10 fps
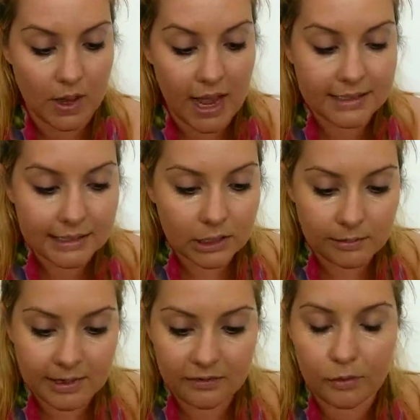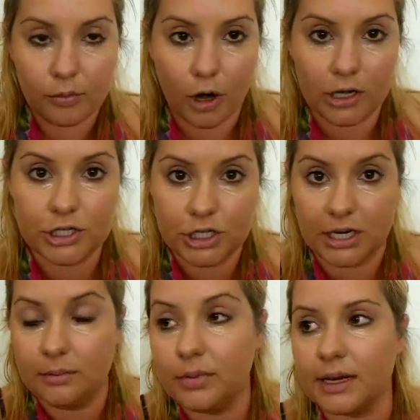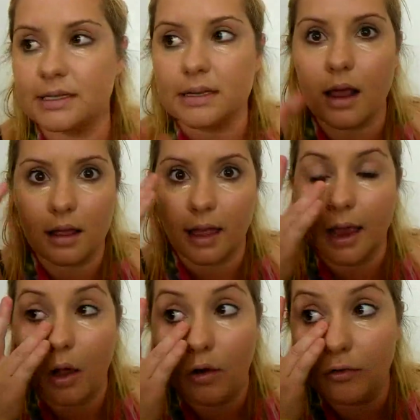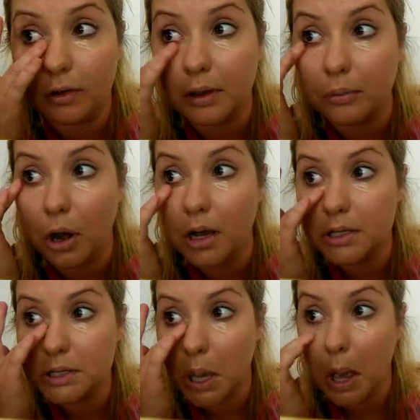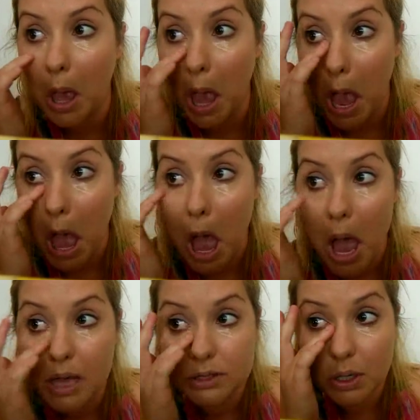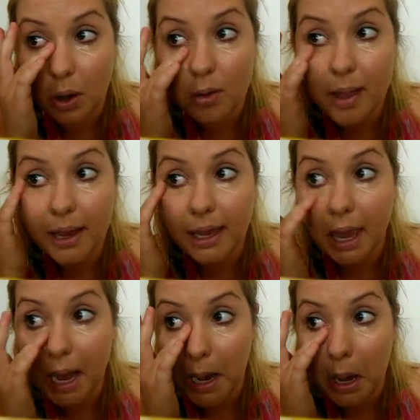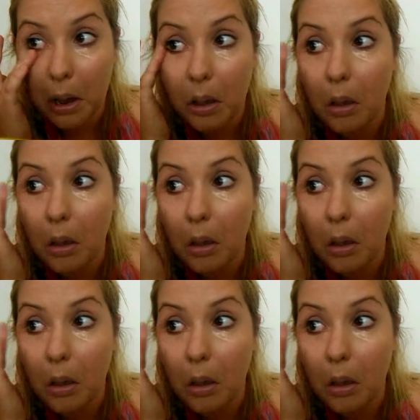So it adds a little bit of a bronze sheen, but it's not like overly bronze. So go back in